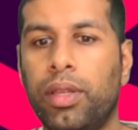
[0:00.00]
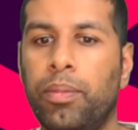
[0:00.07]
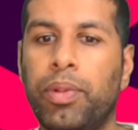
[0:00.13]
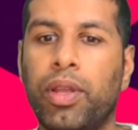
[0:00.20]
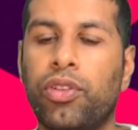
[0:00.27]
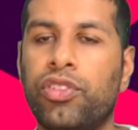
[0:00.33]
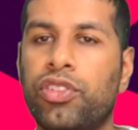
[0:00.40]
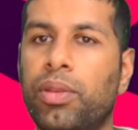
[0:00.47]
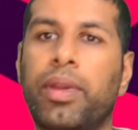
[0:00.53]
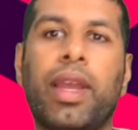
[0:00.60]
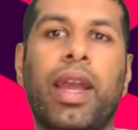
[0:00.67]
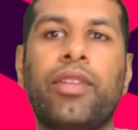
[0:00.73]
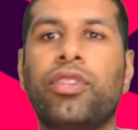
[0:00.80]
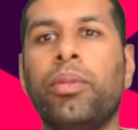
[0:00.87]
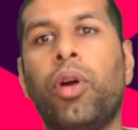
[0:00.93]
They bring on
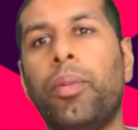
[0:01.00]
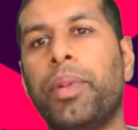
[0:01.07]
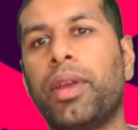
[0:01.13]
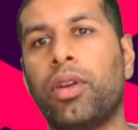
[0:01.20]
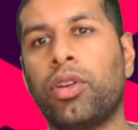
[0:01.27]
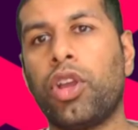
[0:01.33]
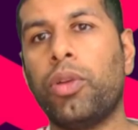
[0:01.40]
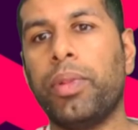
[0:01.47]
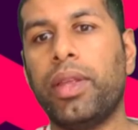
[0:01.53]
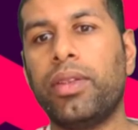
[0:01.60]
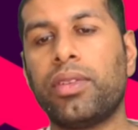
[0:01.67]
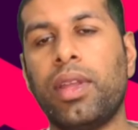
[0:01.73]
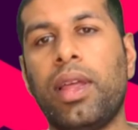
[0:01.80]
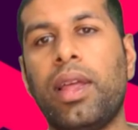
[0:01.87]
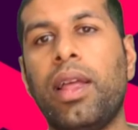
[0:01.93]
Simicast, they might bring on Gomez.
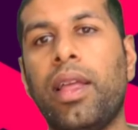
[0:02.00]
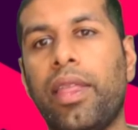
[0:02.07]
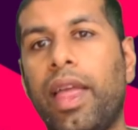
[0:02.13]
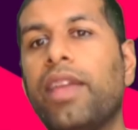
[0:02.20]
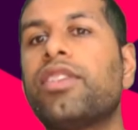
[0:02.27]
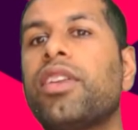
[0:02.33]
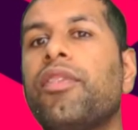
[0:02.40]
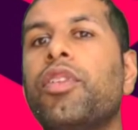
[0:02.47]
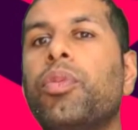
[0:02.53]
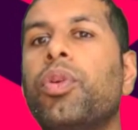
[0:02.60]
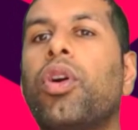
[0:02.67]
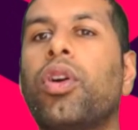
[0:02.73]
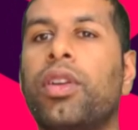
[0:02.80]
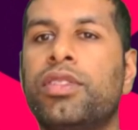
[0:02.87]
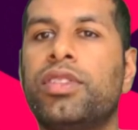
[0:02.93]
That's something
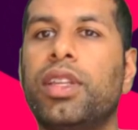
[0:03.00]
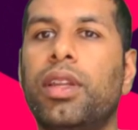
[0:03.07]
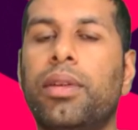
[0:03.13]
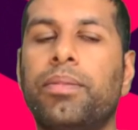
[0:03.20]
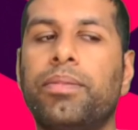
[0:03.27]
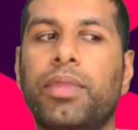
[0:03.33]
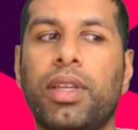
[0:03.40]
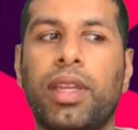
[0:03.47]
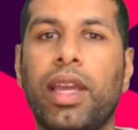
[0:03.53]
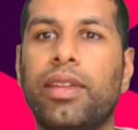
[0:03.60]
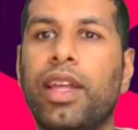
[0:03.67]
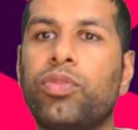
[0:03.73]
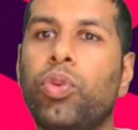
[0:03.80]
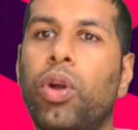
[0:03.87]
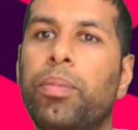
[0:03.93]
we've got to consider. Okay,
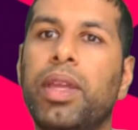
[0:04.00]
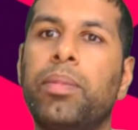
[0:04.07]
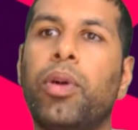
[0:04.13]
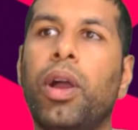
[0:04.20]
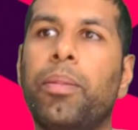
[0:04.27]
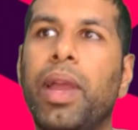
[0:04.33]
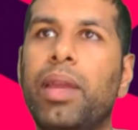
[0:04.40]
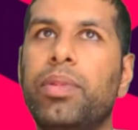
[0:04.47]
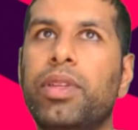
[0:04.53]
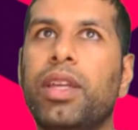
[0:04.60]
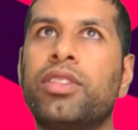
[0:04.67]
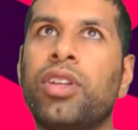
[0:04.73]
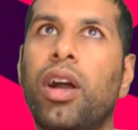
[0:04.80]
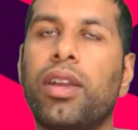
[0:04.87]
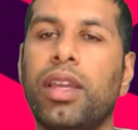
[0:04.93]
that's what I mean by maybe a
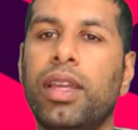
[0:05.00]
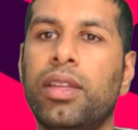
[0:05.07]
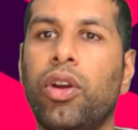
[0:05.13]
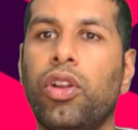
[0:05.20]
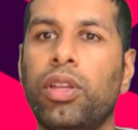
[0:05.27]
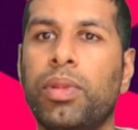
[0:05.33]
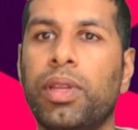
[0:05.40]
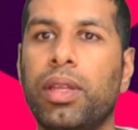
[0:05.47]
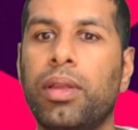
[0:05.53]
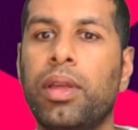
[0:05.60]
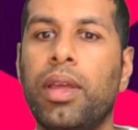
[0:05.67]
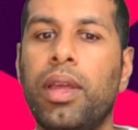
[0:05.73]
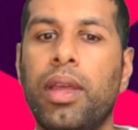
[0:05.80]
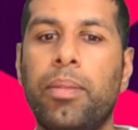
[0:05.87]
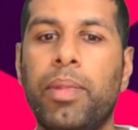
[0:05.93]
target in ninety minute
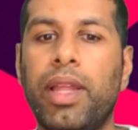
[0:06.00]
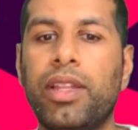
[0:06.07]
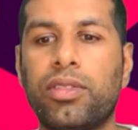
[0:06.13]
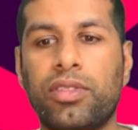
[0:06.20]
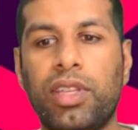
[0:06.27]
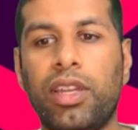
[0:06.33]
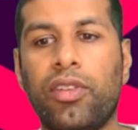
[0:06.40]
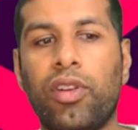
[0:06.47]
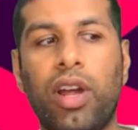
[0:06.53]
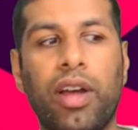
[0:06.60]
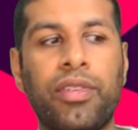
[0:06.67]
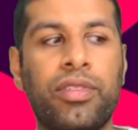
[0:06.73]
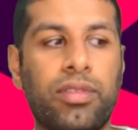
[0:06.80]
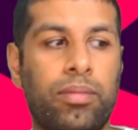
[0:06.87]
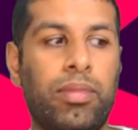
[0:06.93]
men's centre
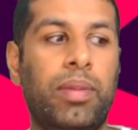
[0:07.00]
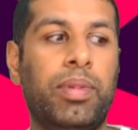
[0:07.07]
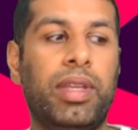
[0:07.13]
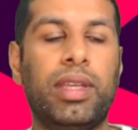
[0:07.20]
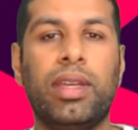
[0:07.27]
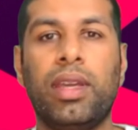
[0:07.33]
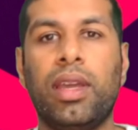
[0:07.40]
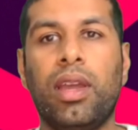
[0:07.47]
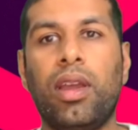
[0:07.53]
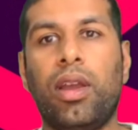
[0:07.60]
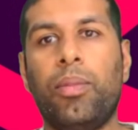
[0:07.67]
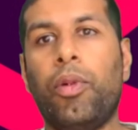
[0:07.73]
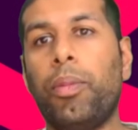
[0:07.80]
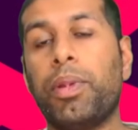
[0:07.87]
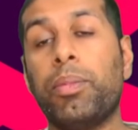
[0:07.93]
ass maybe
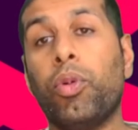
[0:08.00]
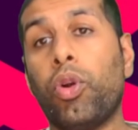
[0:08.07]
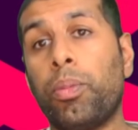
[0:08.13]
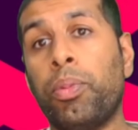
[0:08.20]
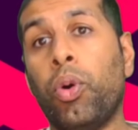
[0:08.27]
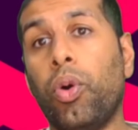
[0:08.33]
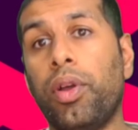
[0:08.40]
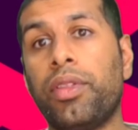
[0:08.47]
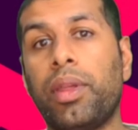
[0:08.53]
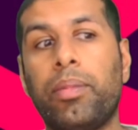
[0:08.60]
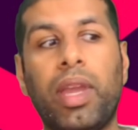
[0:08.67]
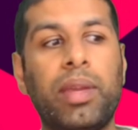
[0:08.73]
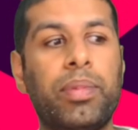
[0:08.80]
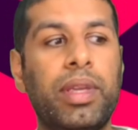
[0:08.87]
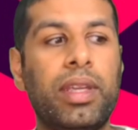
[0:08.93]
might be more important than
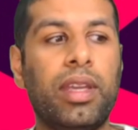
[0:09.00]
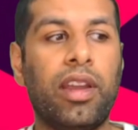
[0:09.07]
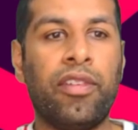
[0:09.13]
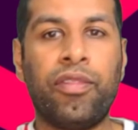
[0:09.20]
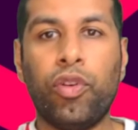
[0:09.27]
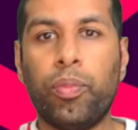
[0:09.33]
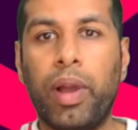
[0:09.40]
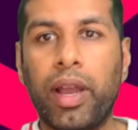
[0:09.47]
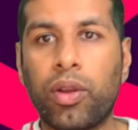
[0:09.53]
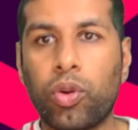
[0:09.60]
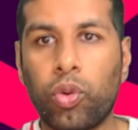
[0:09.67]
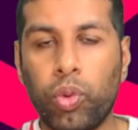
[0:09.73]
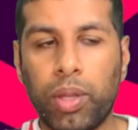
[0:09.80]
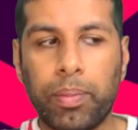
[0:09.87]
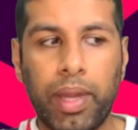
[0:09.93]
maybe a fullback or
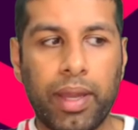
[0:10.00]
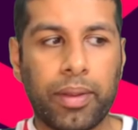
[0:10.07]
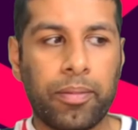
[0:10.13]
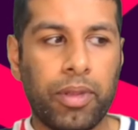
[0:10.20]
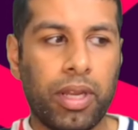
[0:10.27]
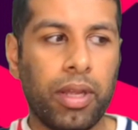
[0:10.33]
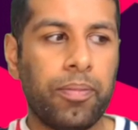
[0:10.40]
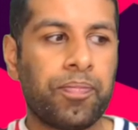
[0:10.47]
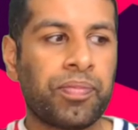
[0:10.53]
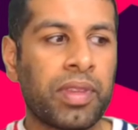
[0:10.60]
a wing back, you know.